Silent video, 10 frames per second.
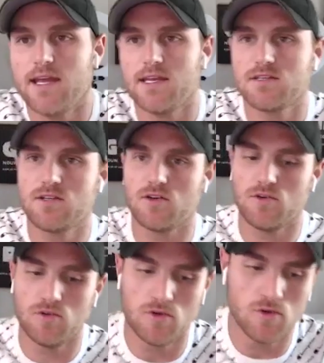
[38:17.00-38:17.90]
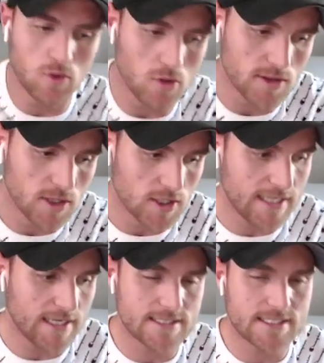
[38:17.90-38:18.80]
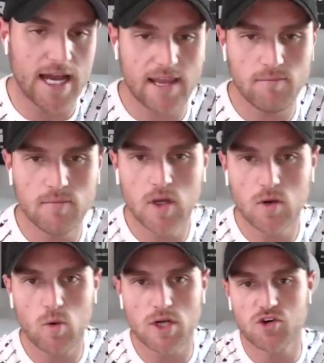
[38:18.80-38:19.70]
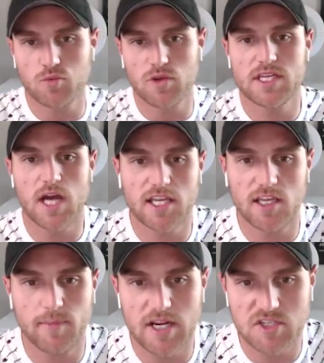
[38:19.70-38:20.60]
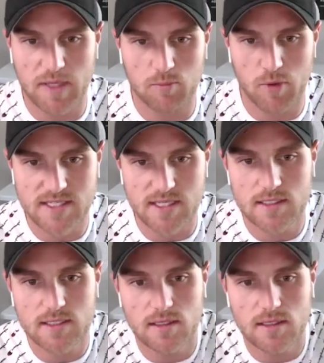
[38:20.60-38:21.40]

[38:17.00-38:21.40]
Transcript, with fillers: into looking at time, what you're really talking about is being present.